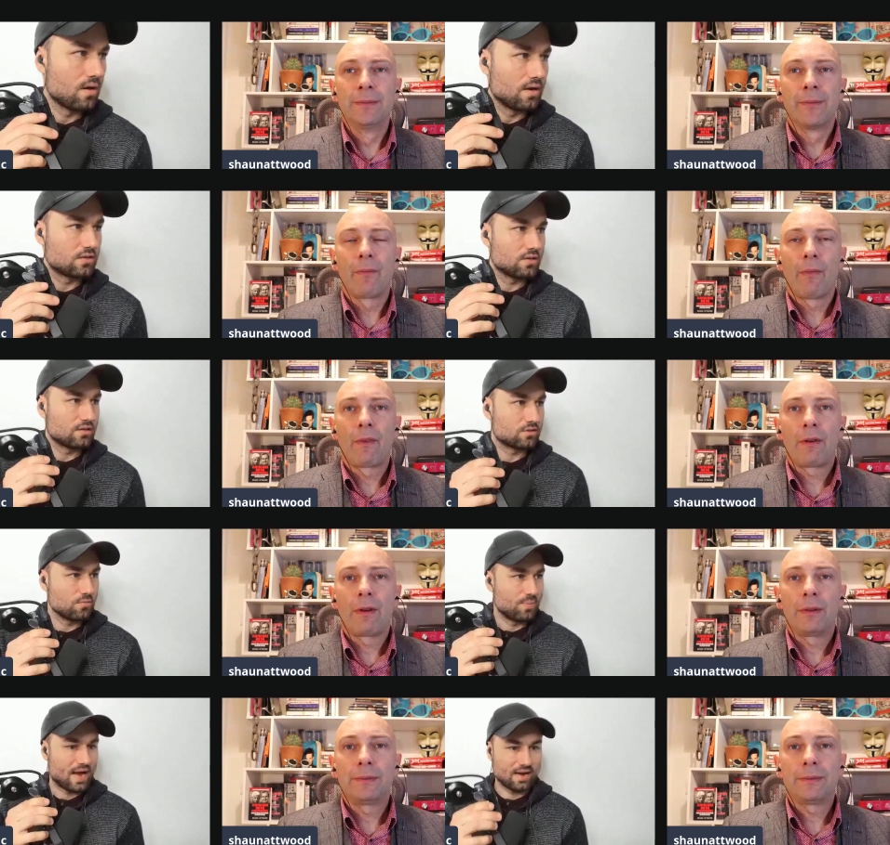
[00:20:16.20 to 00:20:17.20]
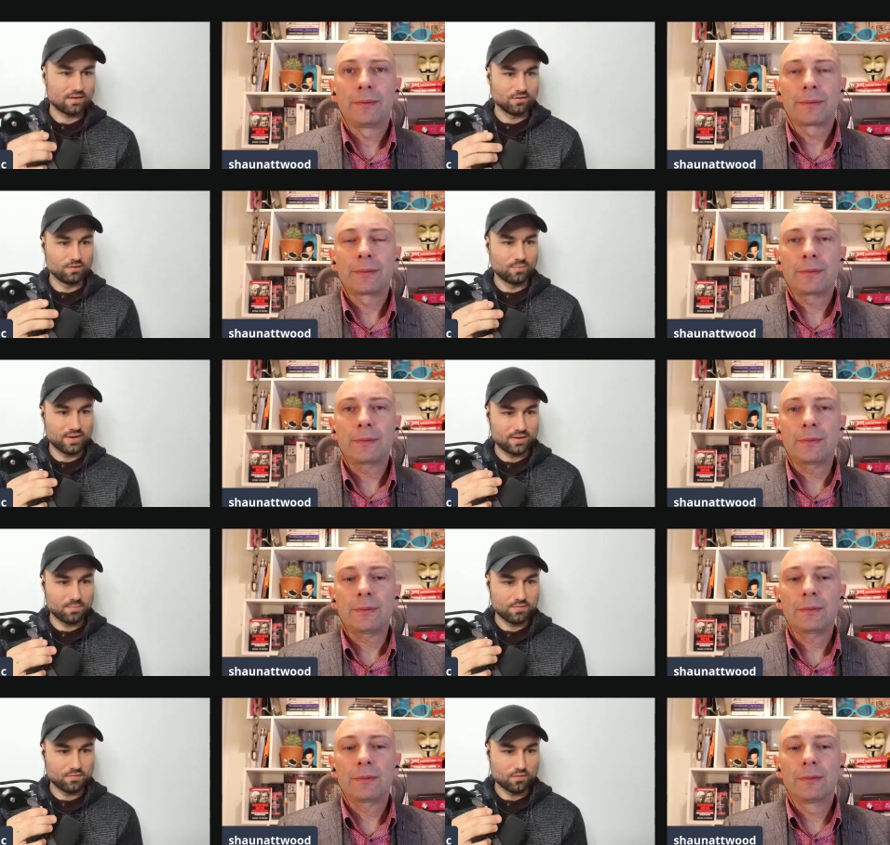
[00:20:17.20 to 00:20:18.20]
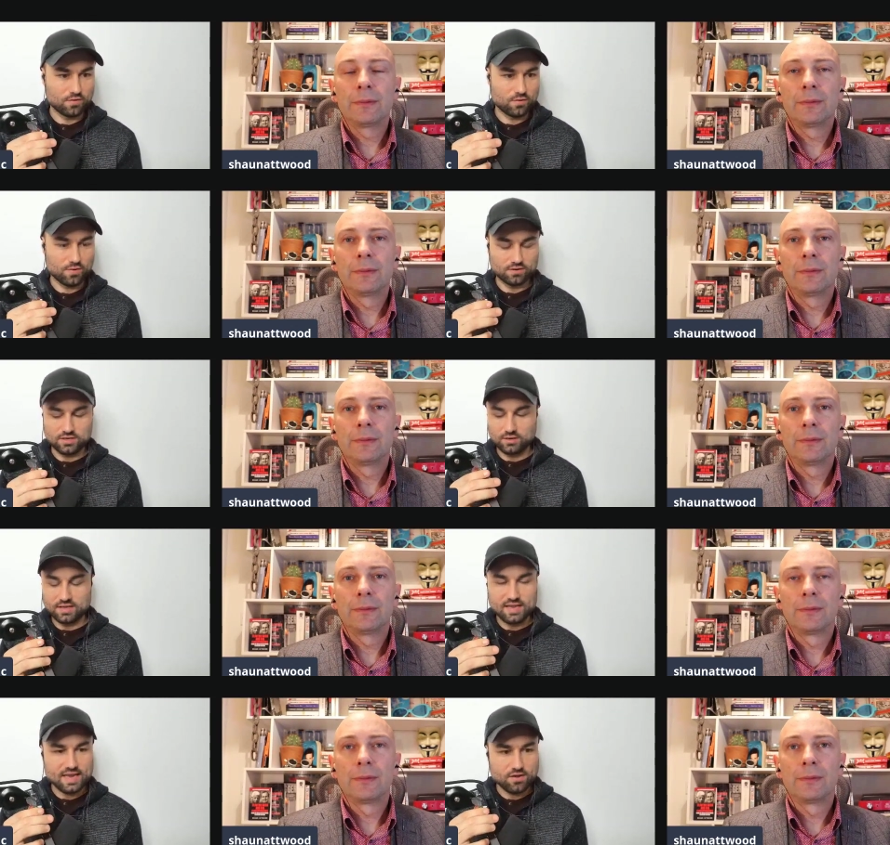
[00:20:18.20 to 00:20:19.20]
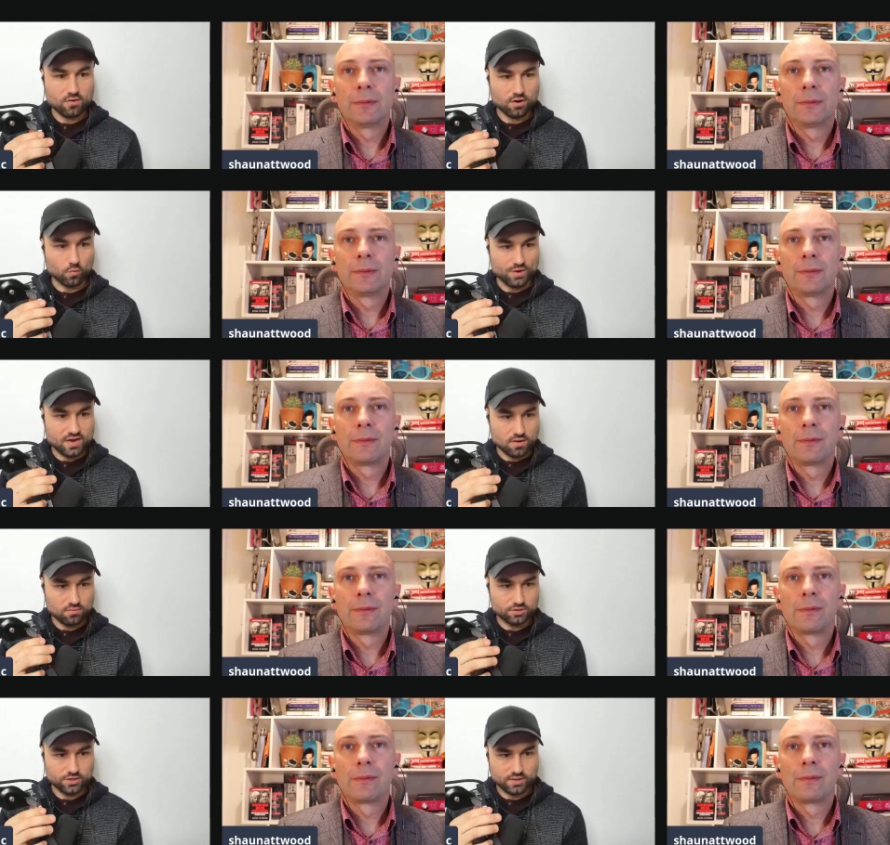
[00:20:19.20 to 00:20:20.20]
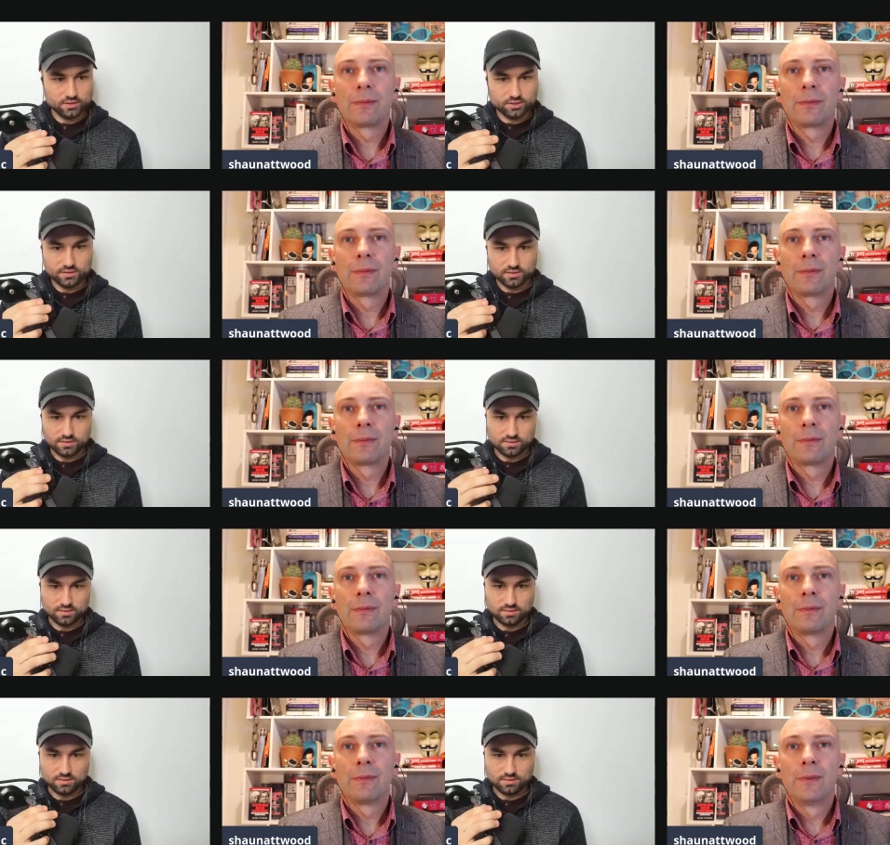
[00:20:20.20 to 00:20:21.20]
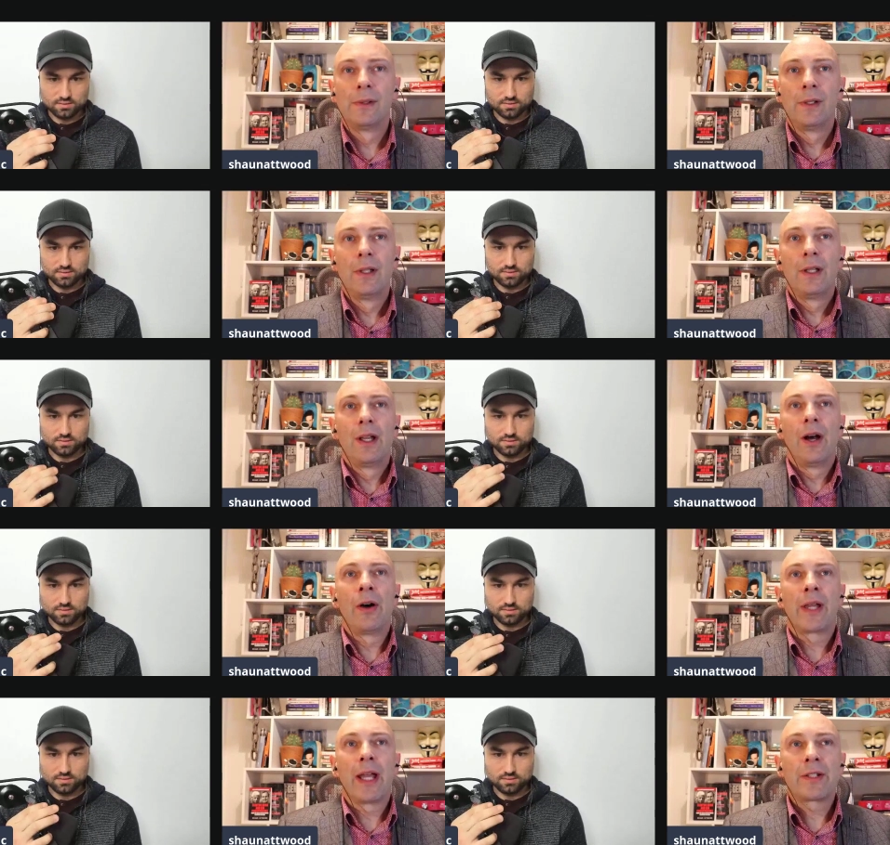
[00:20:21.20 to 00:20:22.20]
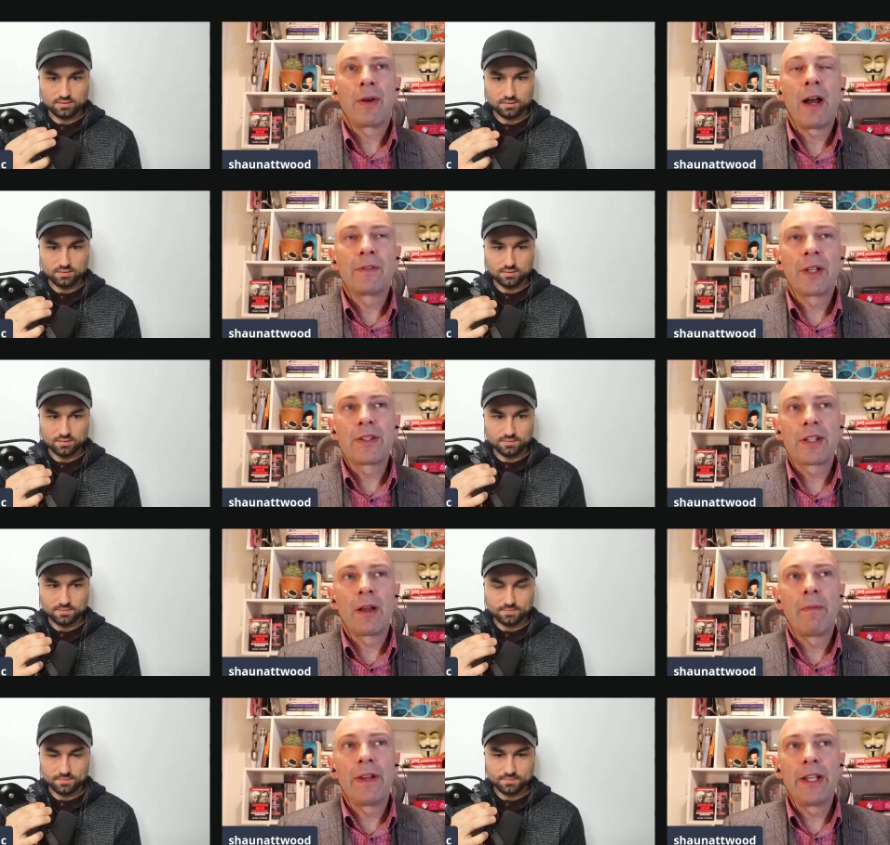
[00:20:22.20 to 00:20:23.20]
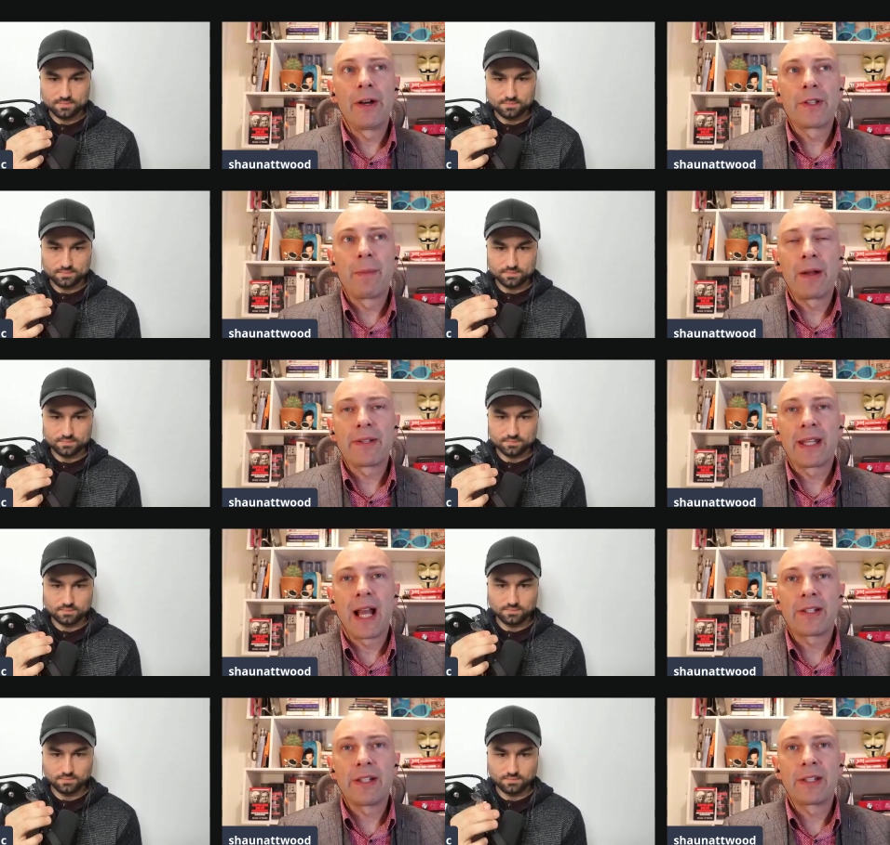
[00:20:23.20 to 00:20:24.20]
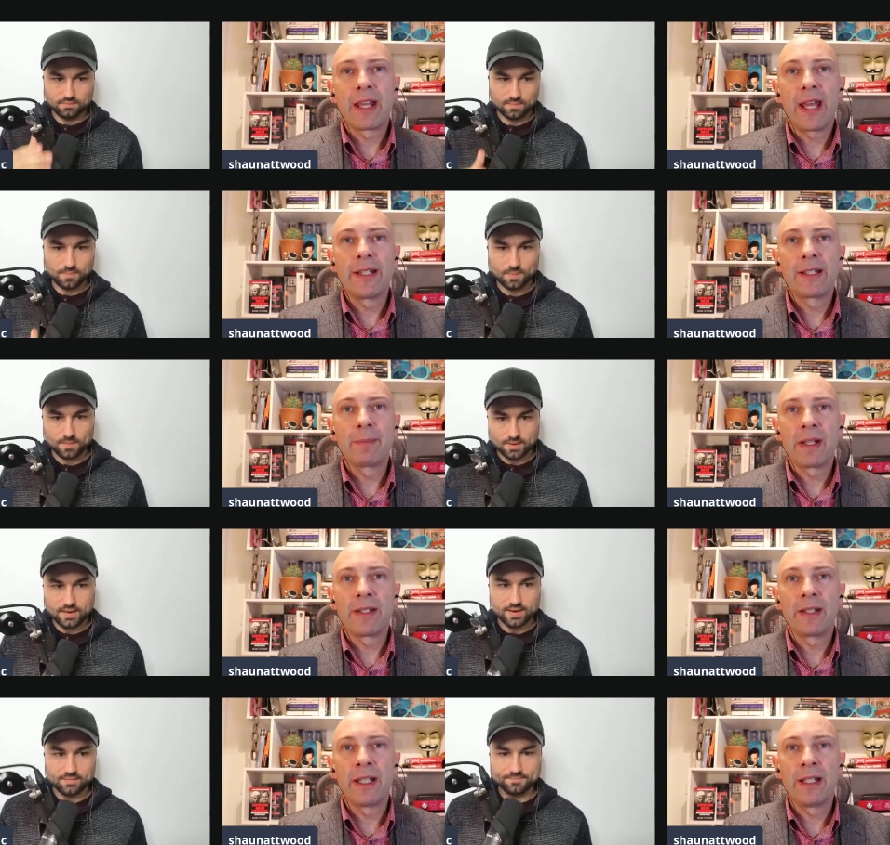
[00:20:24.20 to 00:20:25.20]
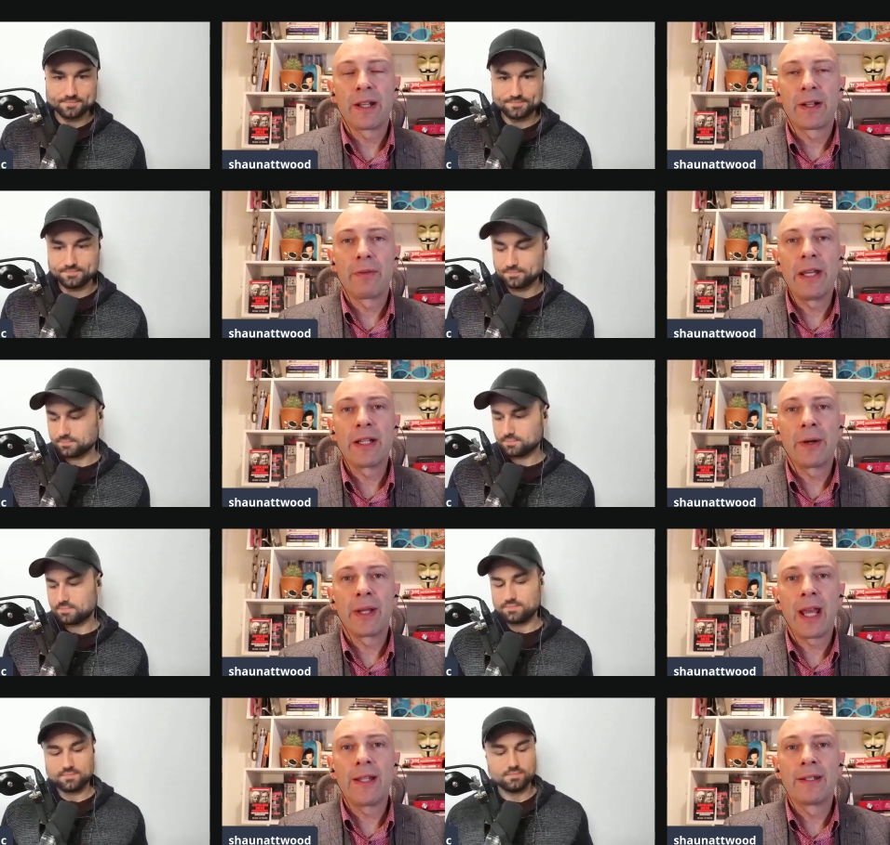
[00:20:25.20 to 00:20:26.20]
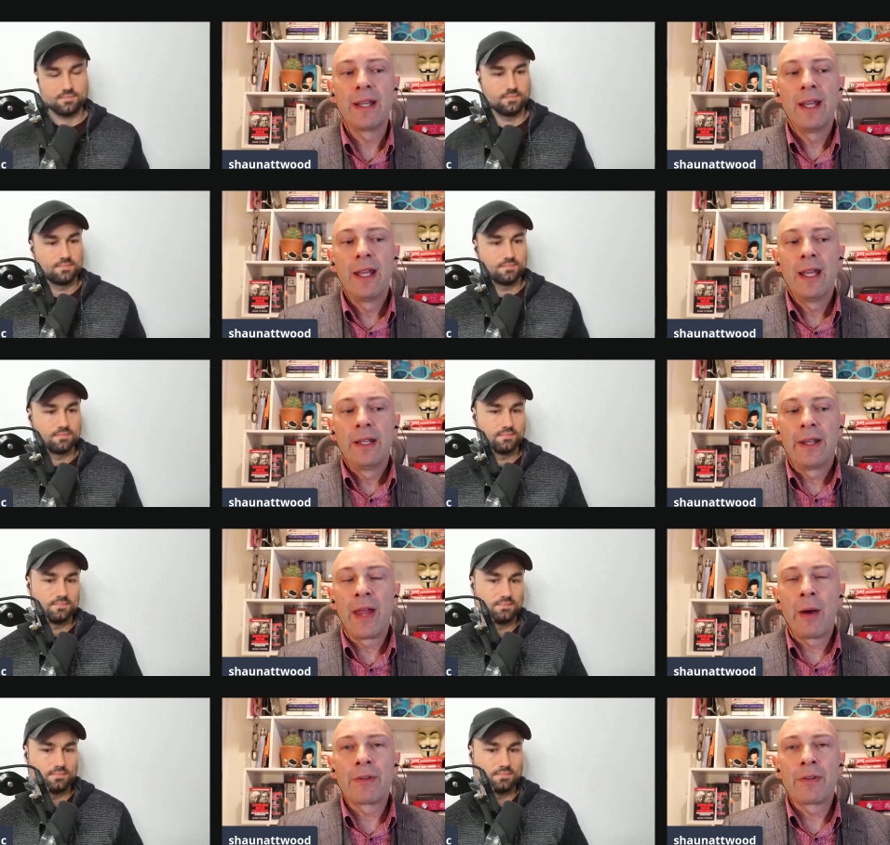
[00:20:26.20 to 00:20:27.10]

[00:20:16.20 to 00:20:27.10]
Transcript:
Speaker 1: let's let's go back a little bit before you went. Did they get you on a RICO charge?
Speaker 2: Okay, so I've done some videos about Tekashi's case because he's yeah. on the RICO case. Now that was a